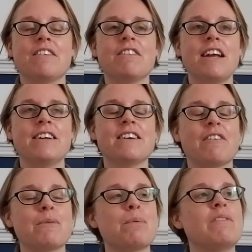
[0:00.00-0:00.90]
thing to
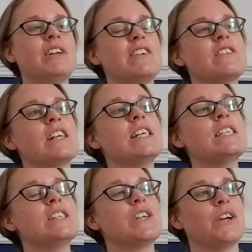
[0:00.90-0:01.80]
have the privilege to
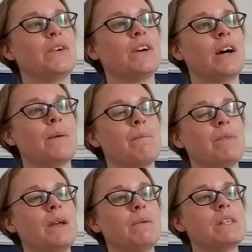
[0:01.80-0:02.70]
listen to.
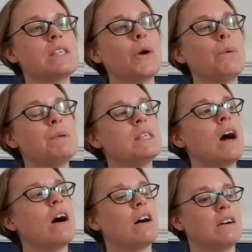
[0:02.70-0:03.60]
It was so
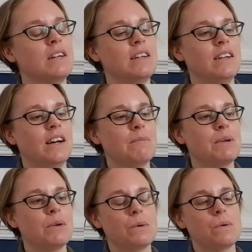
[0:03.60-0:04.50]
bizarre,
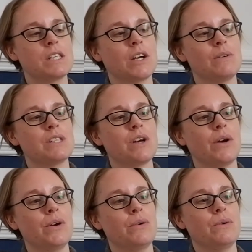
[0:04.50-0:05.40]
but also
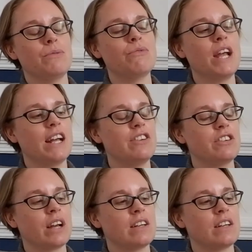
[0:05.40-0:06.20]
so rich.